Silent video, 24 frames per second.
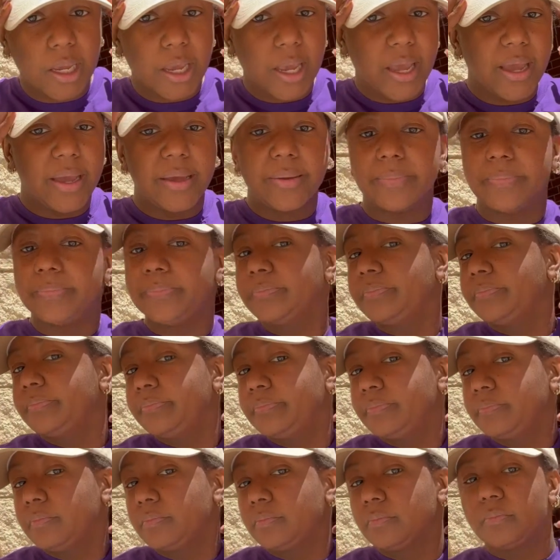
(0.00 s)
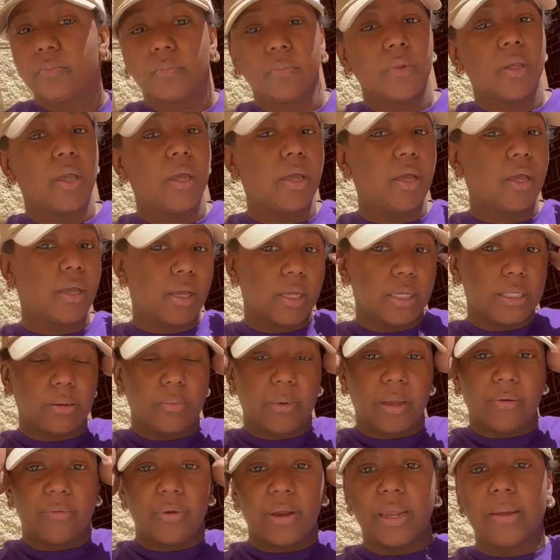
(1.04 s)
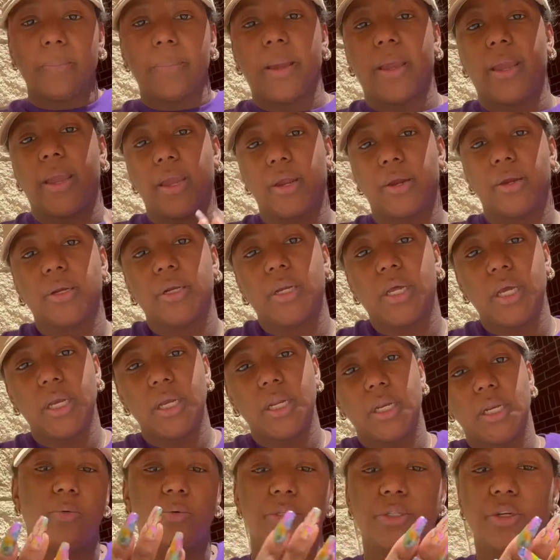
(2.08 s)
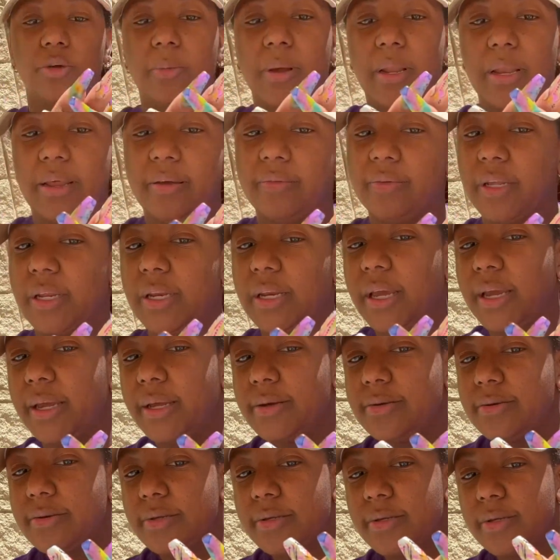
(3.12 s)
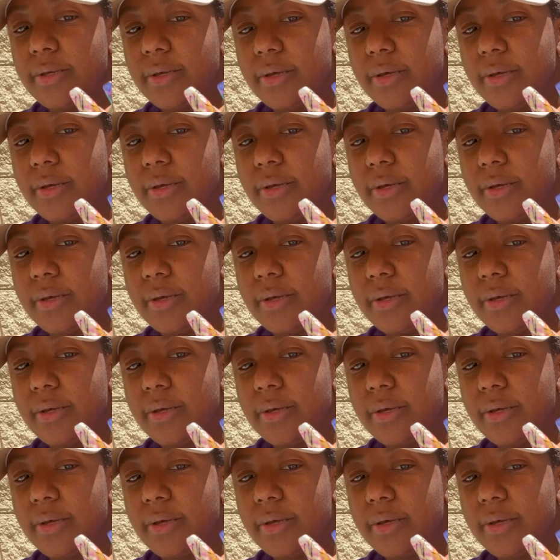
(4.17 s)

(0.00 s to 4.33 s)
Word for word: hat because I'm getting ready to get my hair done. Show my lovely nails.